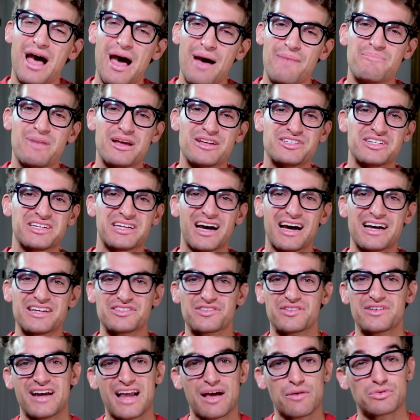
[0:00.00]
I'm Benji
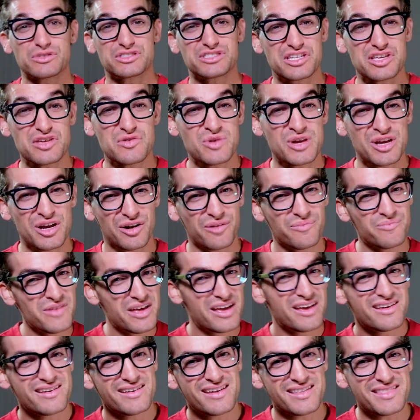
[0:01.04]
Kaiser, and I will see you here
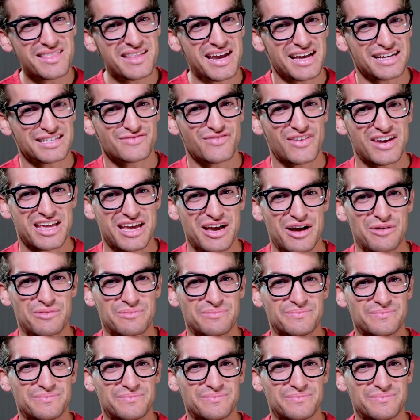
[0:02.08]
in the next video.